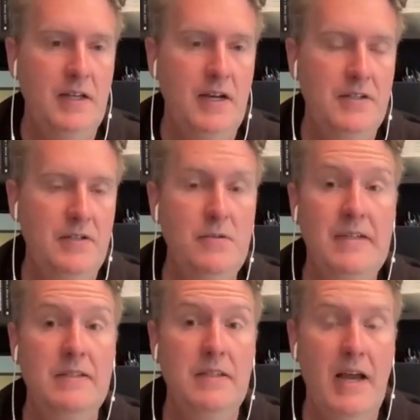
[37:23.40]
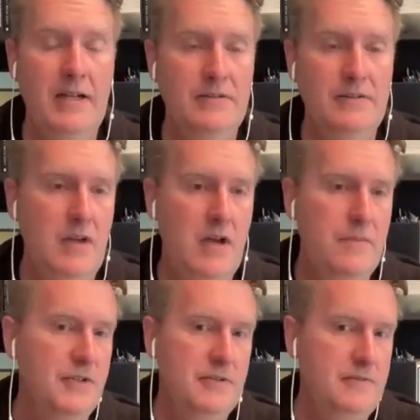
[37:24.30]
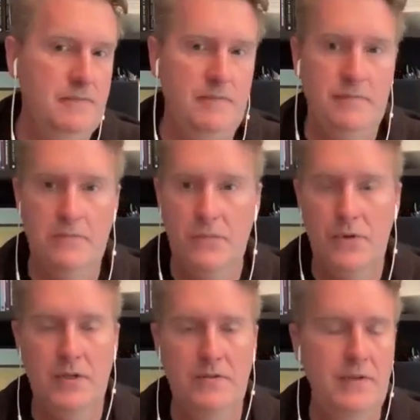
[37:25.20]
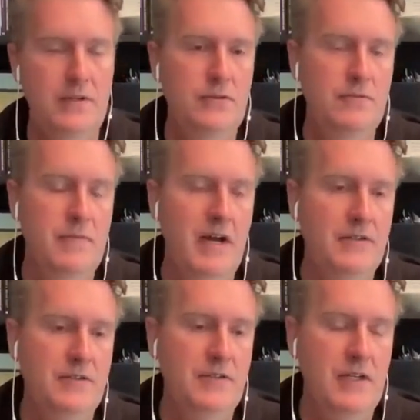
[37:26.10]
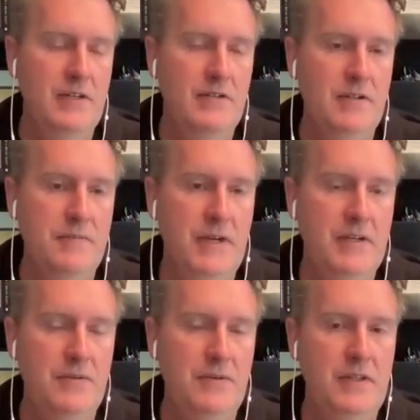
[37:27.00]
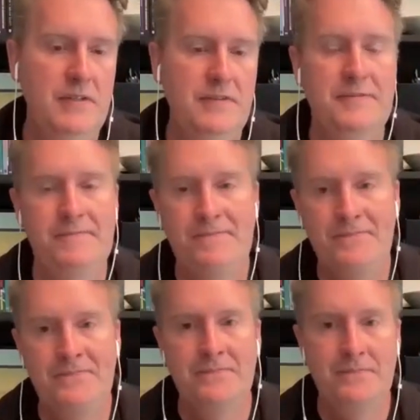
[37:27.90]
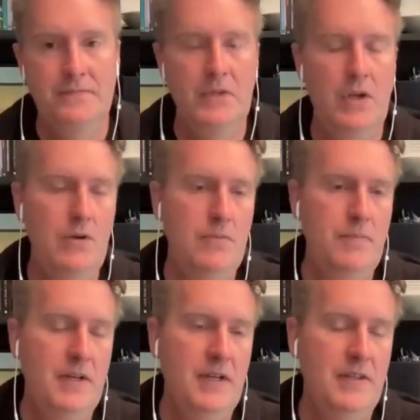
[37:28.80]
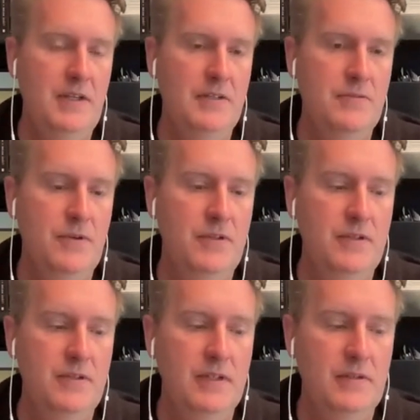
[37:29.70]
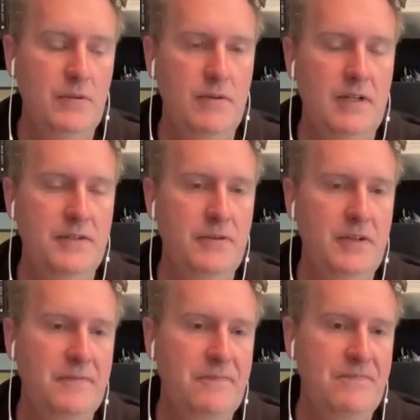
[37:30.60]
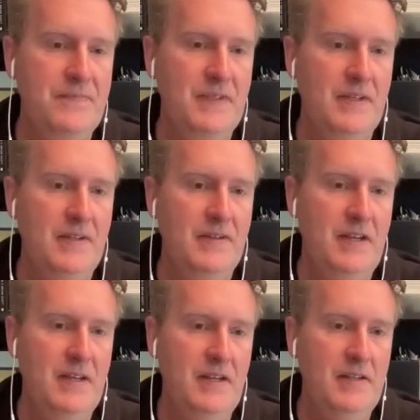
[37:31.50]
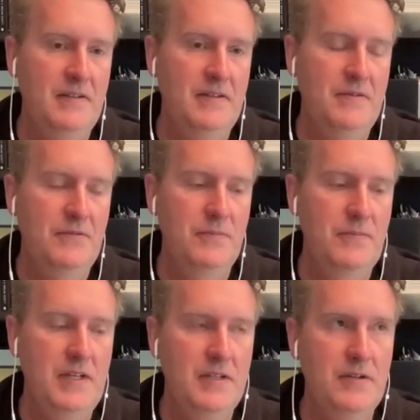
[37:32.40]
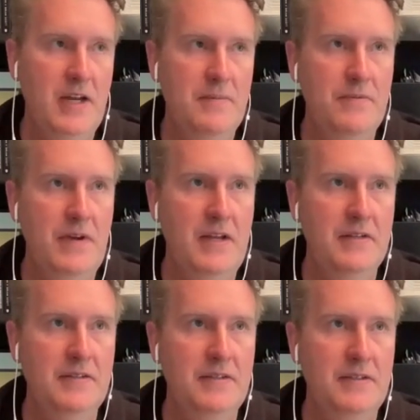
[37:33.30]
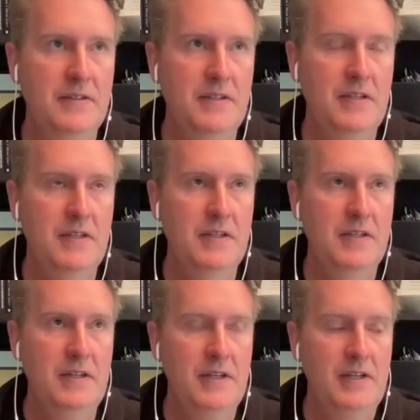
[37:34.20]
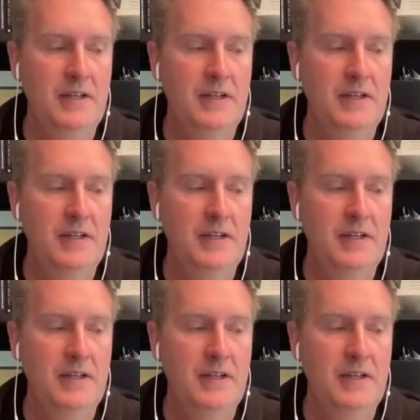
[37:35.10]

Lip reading: Can I tell you exactly how much more your VO2 max is going to increase by doing this? No, but I think it's worth it. They're like, cool, I'll do it. And for me to try to prevent the